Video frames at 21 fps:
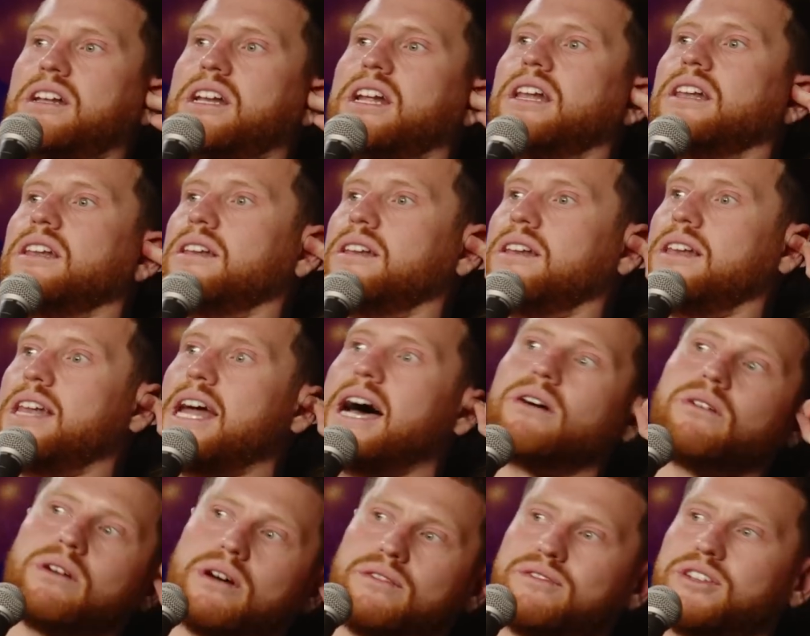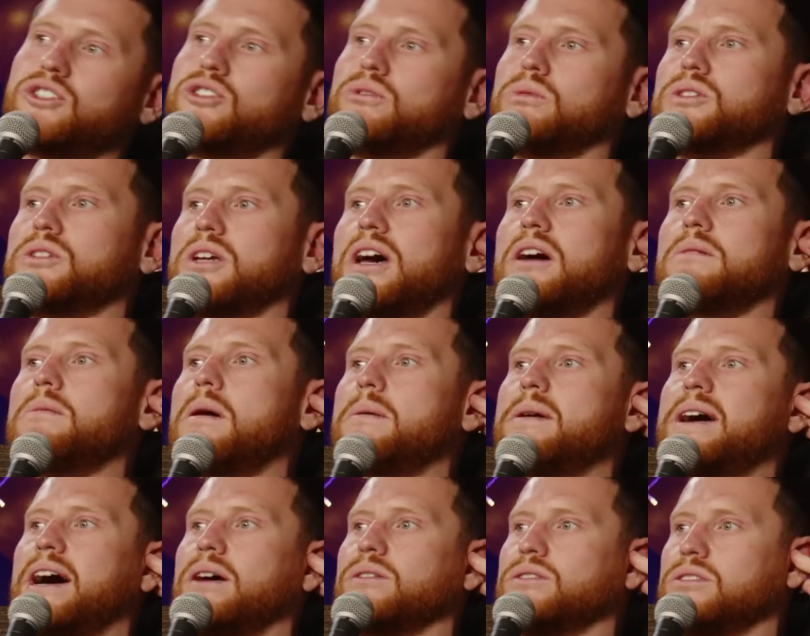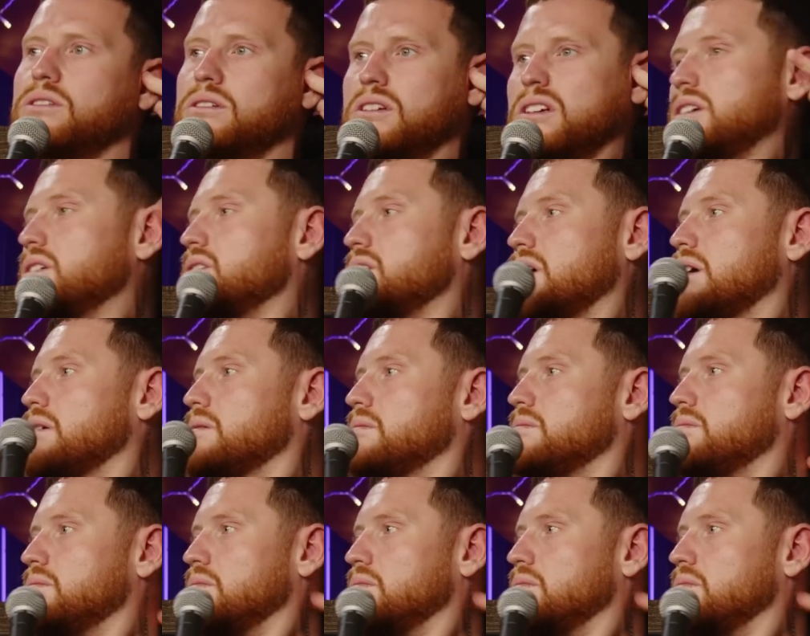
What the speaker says: and then now I think she wants to get her mum a house. So